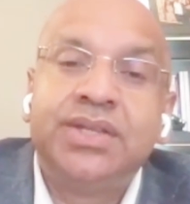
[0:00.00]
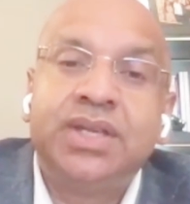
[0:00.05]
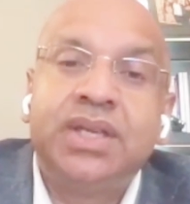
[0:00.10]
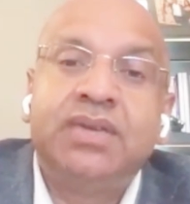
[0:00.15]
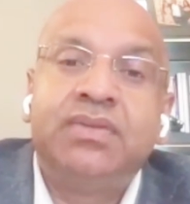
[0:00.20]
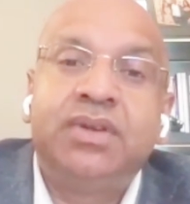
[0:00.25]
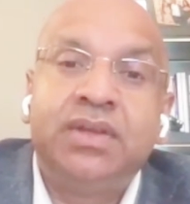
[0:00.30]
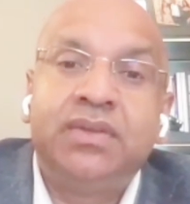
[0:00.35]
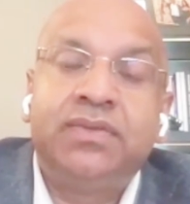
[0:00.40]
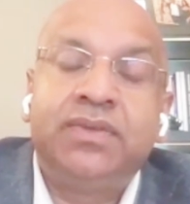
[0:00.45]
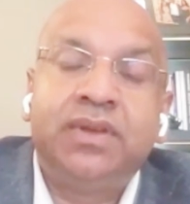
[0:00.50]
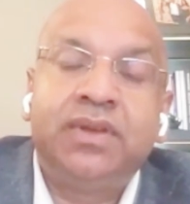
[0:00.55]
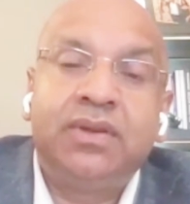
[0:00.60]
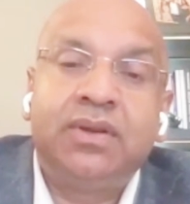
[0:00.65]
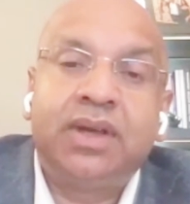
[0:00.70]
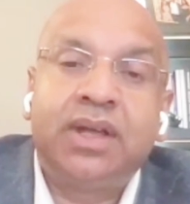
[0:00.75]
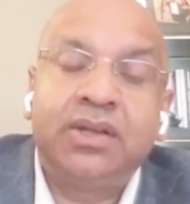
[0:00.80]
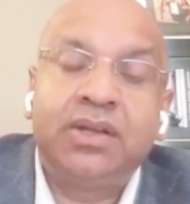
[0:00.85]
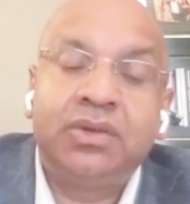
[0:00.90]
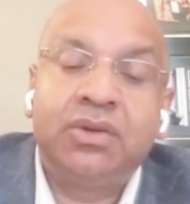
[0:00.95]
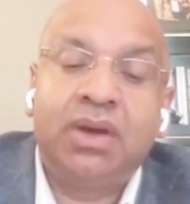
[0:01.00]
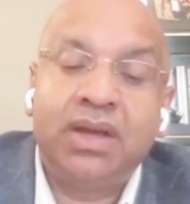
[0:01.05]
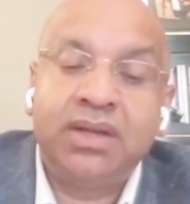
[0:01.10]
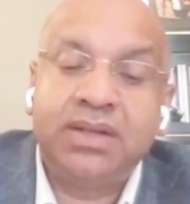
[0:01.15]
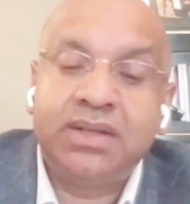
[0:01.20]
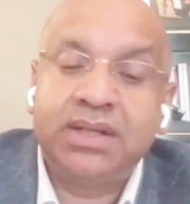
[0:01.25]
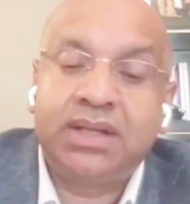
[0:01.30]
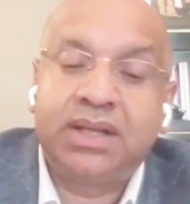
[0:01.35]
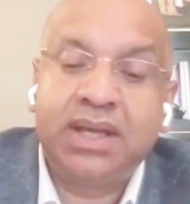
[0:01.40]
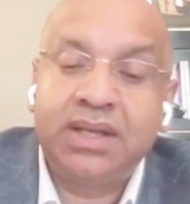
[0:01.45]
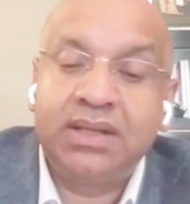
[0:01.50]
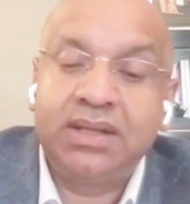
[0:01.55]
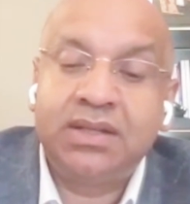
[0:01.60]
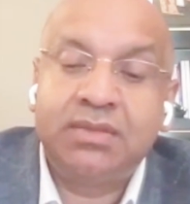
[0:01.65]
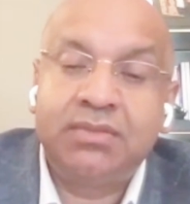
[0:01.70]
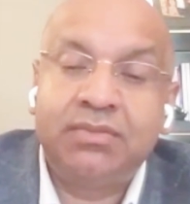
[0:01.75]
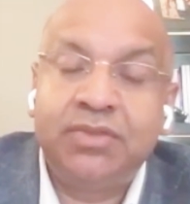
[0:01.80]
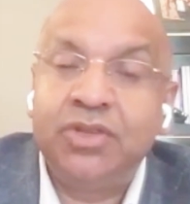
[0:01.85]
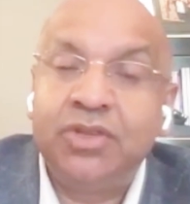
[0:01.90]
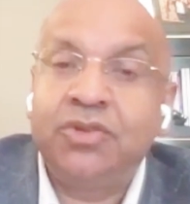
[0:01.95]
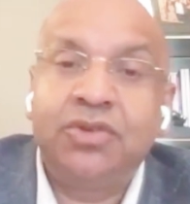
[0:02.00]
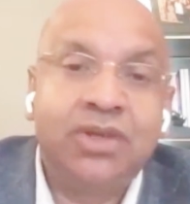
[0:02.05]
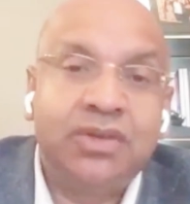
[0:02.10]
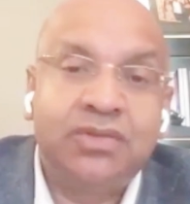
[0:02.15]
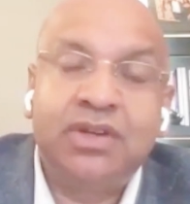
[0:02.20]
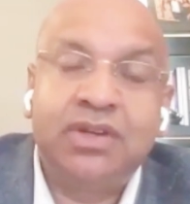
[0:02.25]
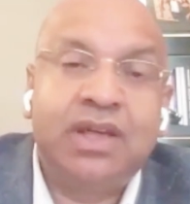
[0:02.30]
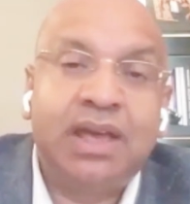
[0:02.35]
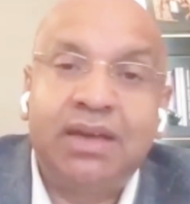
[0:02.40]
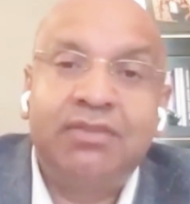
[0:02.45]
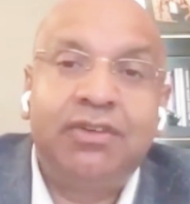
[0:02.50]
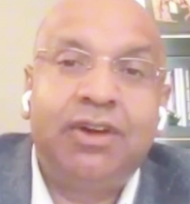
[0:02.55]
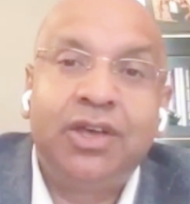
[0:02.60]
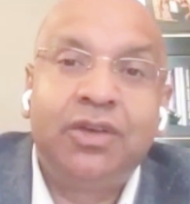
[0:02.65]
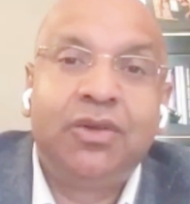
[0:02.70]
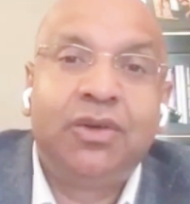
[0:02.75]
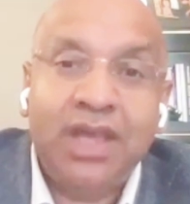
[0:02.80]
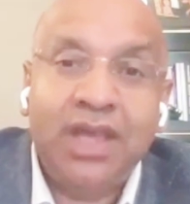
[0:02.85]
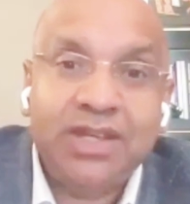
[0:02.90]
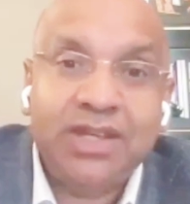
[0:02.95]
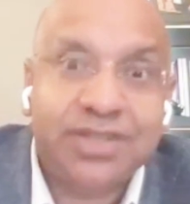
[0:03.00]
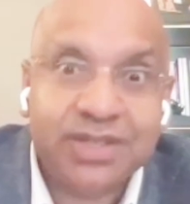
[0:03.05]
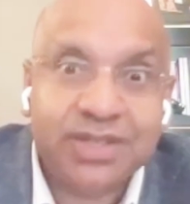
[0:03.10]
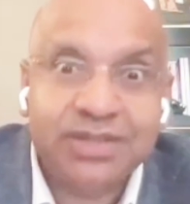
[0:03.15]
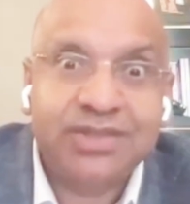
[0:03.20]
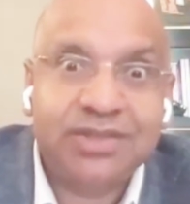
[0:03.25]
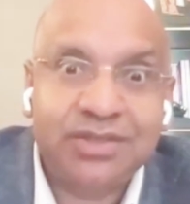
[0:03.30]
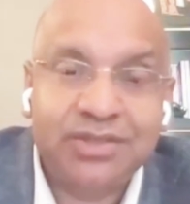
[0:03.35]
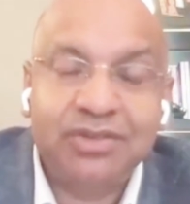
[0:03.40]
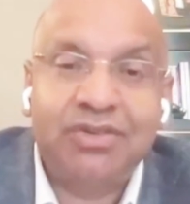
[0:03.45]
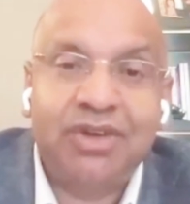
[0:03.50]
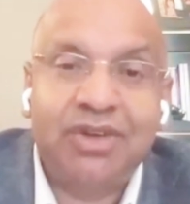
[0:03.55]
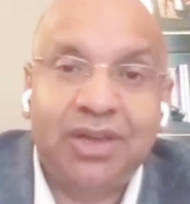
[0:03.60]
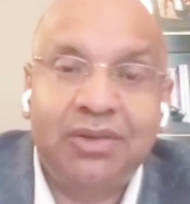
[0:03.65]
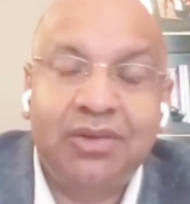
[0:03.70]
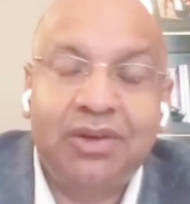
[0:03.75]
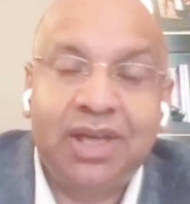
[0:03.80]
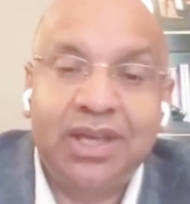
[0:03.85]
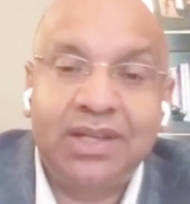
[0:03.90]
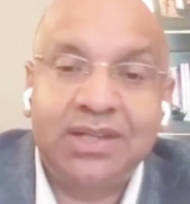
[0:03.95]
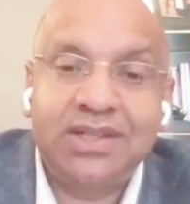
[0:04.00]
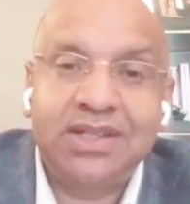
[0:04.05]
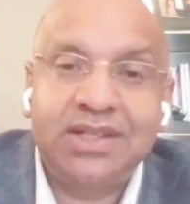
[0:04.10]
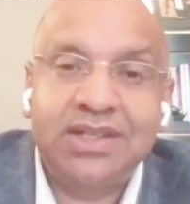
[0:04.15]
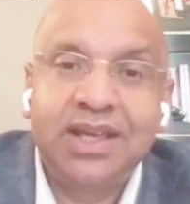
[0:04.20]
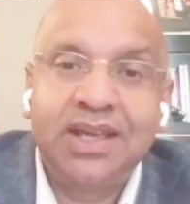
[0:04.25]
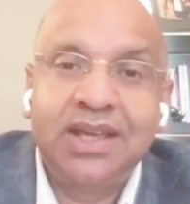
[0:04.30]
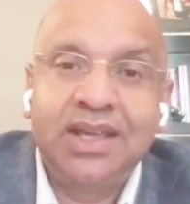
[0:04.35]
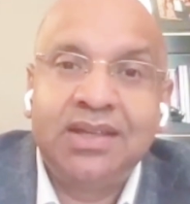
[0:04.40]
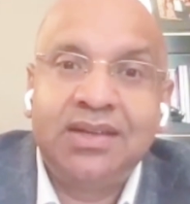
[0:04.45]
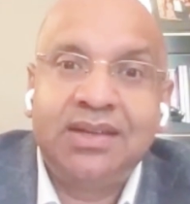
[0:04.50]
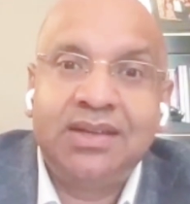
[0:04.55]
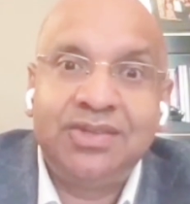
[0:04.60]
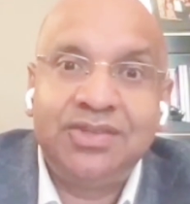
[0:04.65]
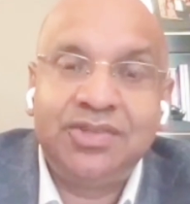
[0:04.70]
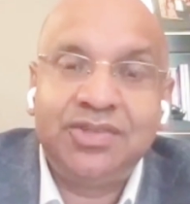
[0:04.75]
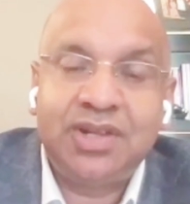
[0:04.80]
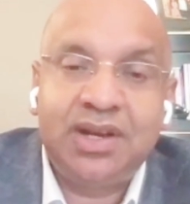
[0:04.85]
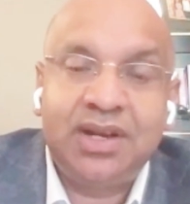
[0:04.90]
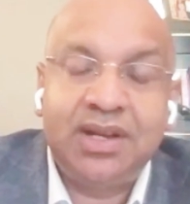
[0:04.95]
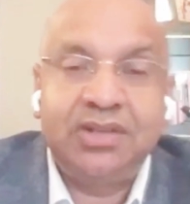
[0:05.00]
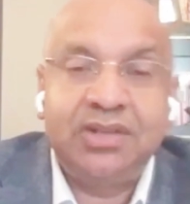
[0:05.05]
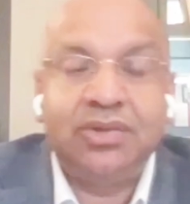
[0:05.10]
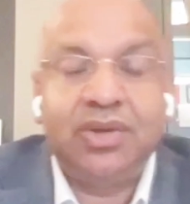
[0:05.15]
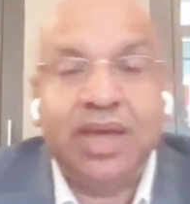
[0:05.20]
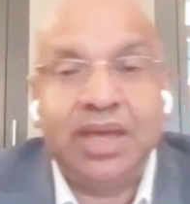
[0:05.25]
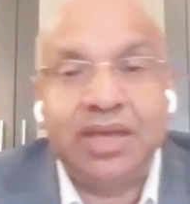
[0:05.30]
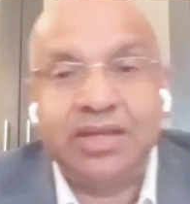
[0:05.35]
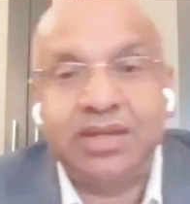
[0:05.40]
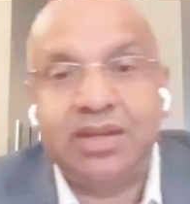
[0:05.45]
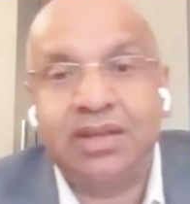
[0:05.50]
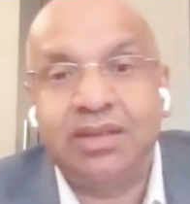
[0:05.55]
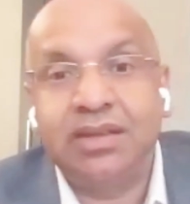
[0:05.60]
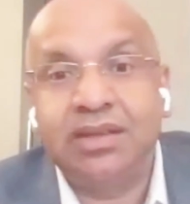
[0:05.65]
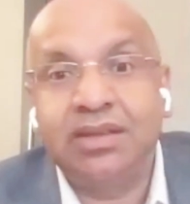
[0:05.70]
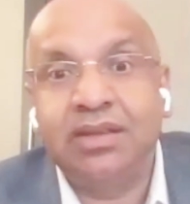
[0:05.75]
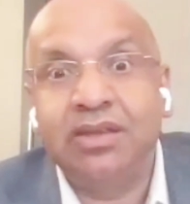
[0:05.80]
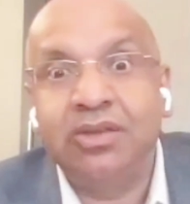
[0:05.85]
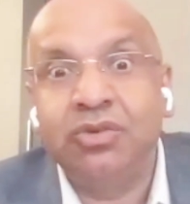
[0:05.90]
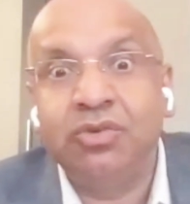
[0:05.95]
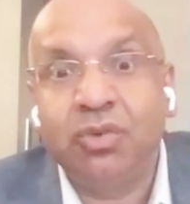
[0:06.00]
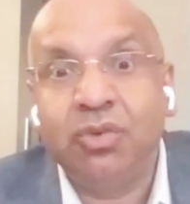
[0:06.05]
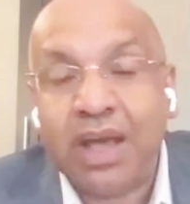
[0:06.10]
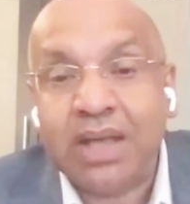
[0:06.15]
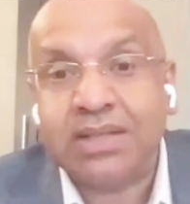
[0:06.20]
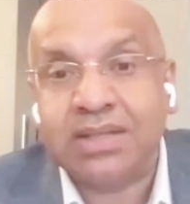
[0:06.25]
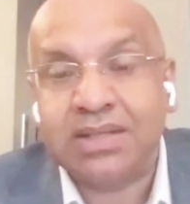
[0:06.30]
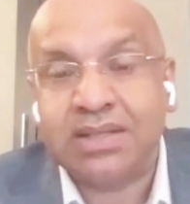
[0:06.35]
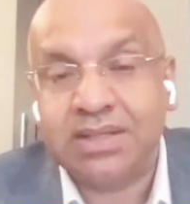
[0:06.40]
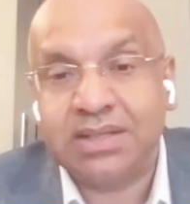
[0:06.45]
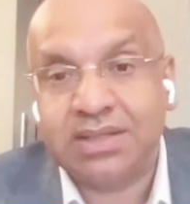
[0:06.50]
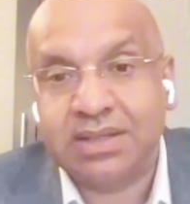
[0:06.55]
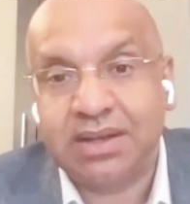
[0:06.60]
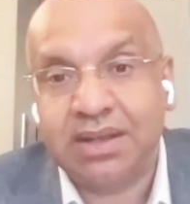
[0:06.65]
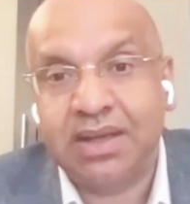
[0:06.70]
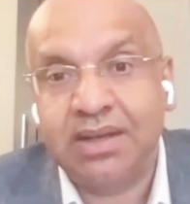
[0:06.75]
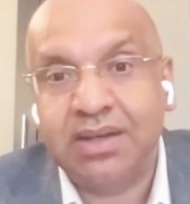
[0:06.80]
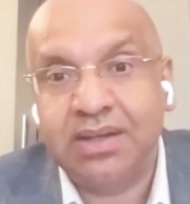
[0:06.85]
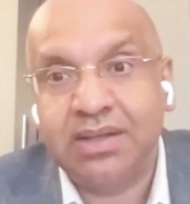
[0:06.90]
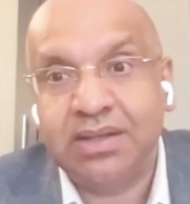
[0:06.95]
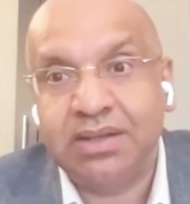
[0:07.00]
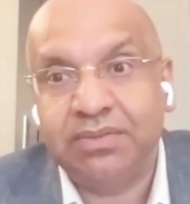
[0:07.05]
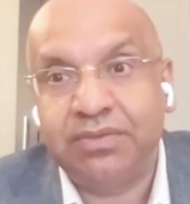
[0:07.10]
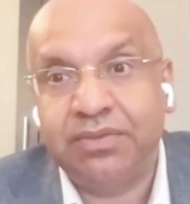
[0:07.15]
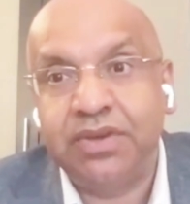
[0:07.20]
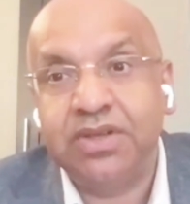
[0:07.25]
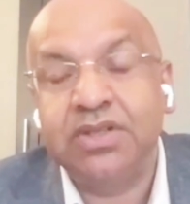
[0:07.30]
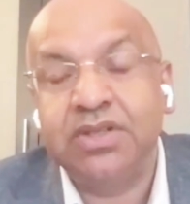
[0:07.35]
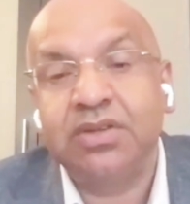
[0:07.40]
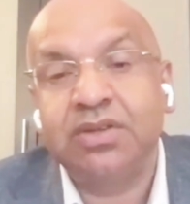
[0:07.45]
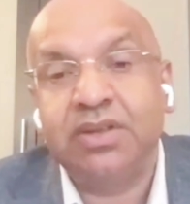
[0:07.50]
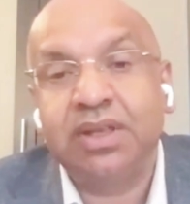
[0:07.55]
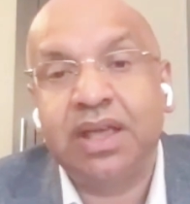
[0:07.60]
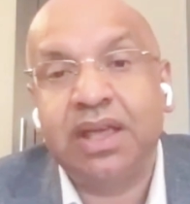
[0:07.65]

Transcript: Even if you look at United Kingdom, we don't even have regulations to regulate digital education. I think the US is slightly different.